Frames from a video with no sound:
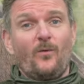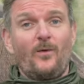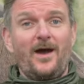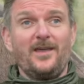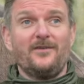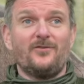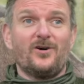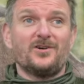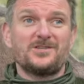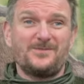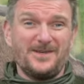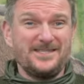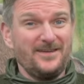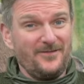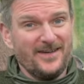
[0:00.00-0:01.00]
where you've got a
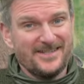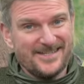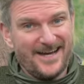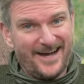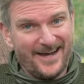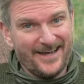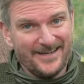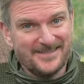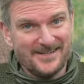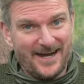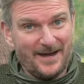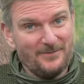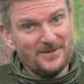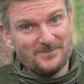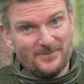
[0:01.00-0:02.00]
specific target
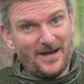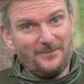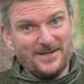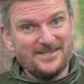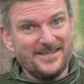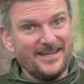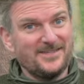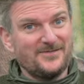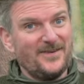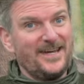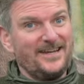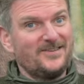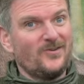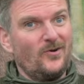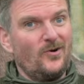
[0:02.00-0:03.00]
type that's maybe 6
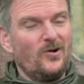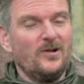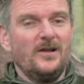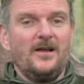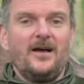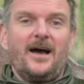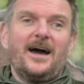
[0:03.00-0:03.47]
feet tall,